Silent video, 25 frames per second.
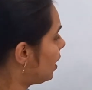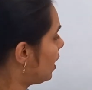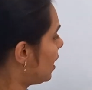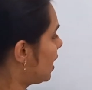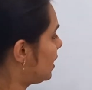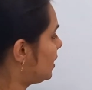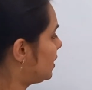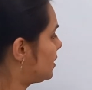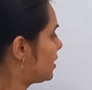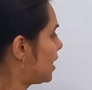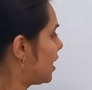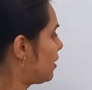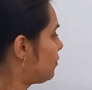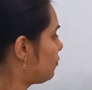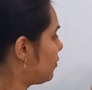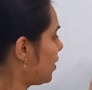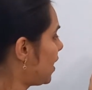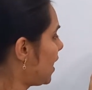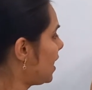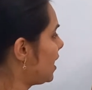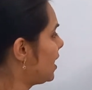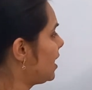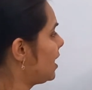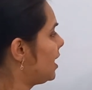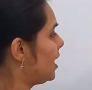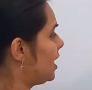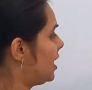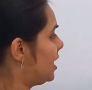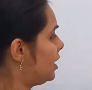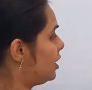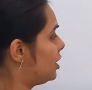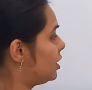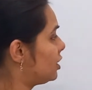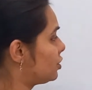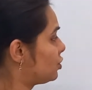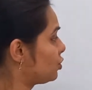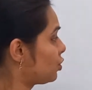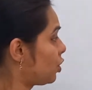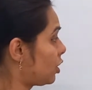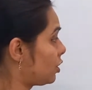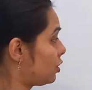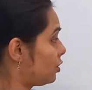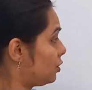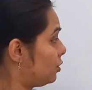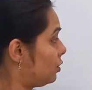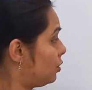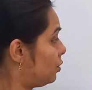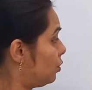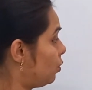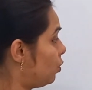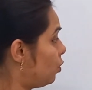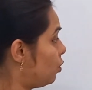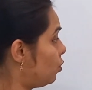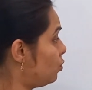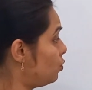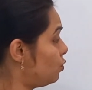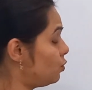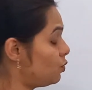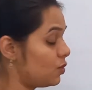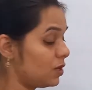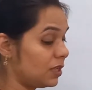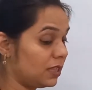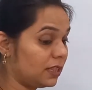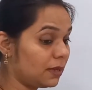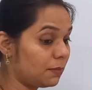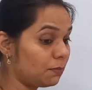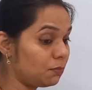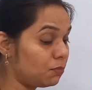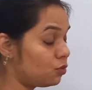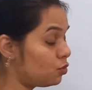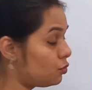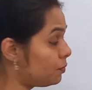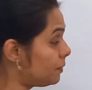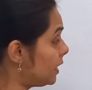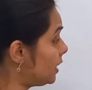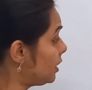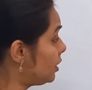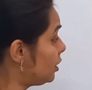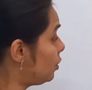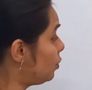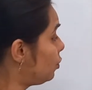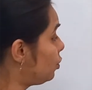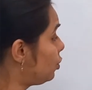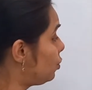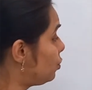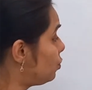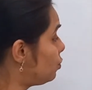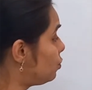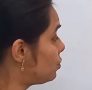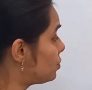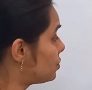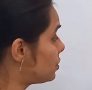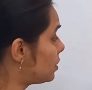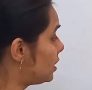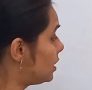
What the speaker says: The same way, he does not go. The moment you use